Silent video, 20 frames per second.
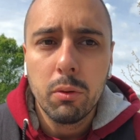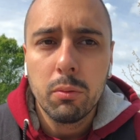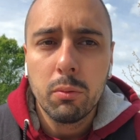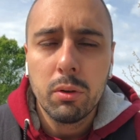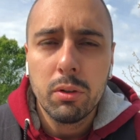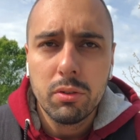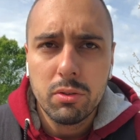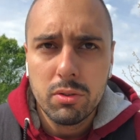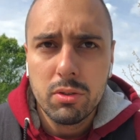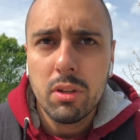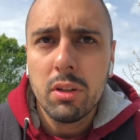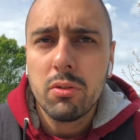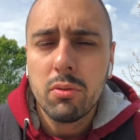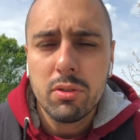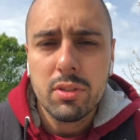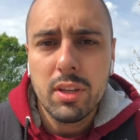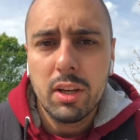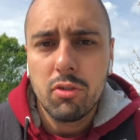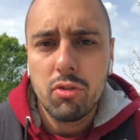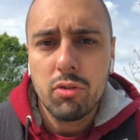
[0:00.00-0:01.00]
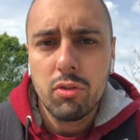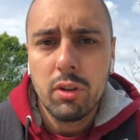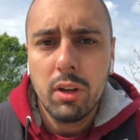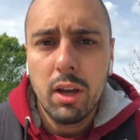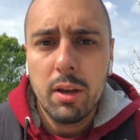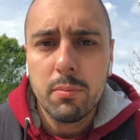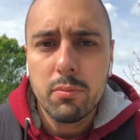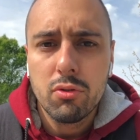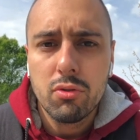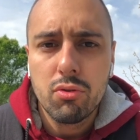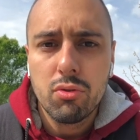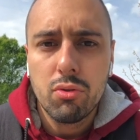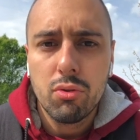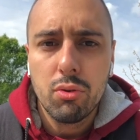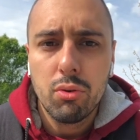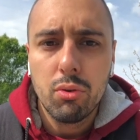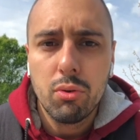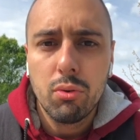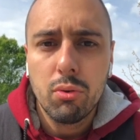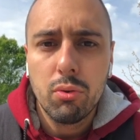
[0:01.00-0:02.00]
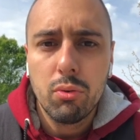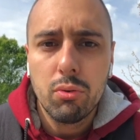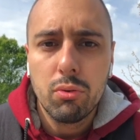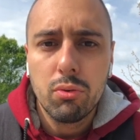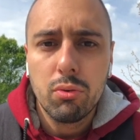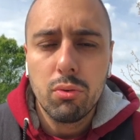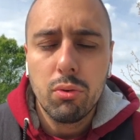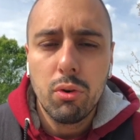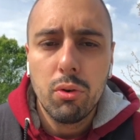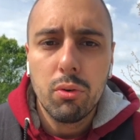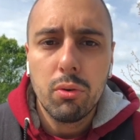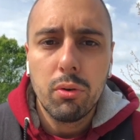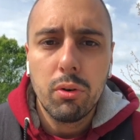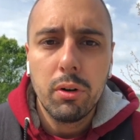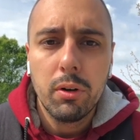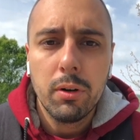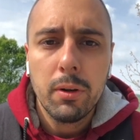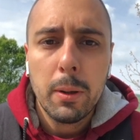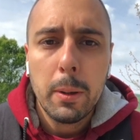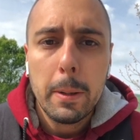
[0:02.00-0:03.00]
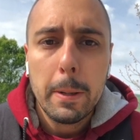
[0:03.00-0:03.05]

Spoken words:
when the transaction comes to your